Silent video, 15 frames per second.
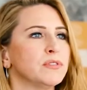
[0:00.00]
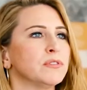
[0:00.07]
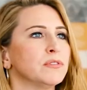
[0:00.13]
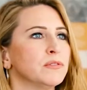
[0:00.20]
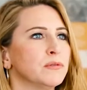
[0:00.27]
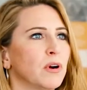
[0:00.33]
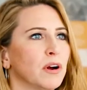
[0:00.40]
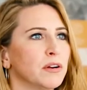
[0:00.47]

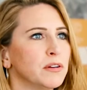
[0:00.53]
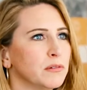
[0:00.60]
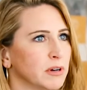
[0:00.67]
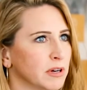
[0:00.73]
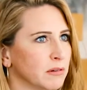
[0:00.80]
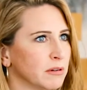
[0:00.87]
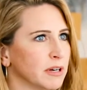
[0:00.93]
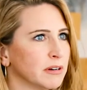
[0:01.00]
to our new
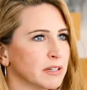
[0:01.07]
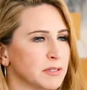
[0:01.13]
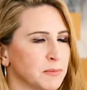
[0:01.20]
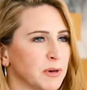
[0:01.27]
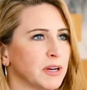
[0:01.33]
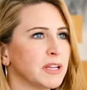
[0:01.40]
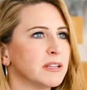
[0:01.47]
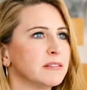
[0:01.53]
and career
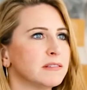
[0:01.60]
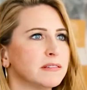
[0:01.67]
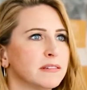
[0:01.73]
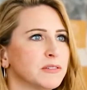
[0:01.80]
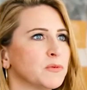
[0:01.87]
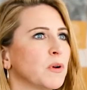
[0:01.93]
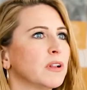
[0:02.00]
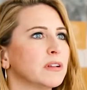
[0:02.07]
experience,
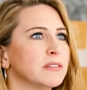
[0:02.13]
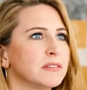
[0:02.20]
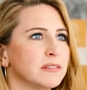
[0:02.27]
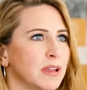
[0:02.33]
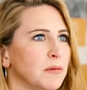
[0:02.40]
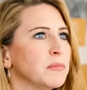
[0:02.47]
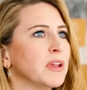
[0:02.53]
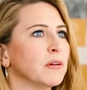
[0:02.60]
as well as
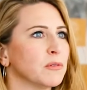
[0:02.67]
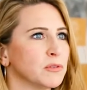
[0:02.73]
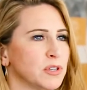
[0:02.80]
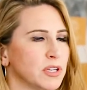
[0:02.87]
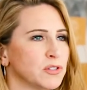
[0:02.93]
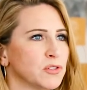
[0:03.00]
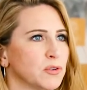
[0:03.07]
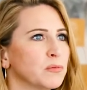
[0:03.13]
MBA
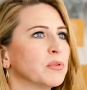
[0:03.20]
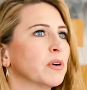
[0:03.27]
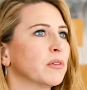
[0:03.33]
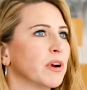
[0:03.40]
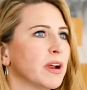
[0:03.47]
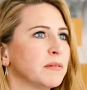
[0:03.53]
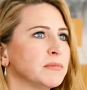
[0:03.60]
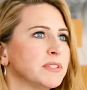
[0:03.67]
rotational
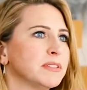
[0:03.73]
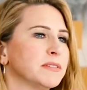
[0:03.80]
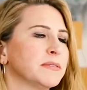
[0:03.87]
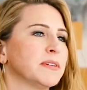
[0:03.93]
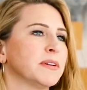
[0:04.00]
programs.